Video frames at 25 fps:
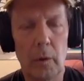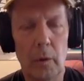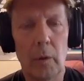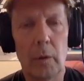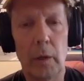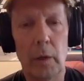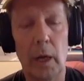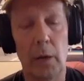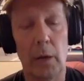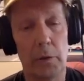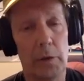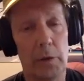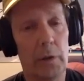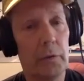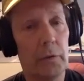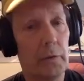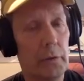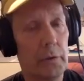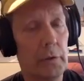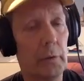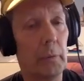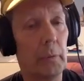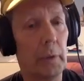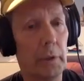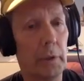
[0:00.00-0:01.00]
was
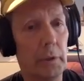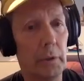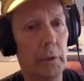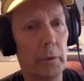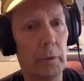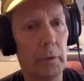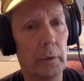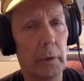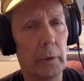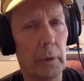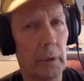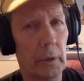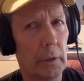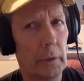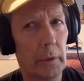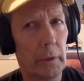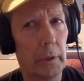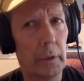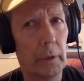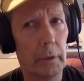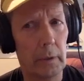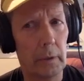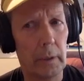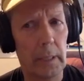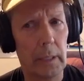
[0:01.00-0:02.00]
interested when I
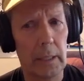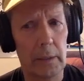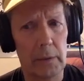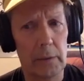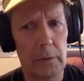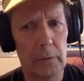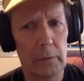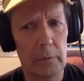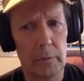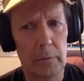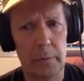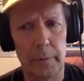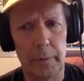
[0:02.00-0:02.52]
think the last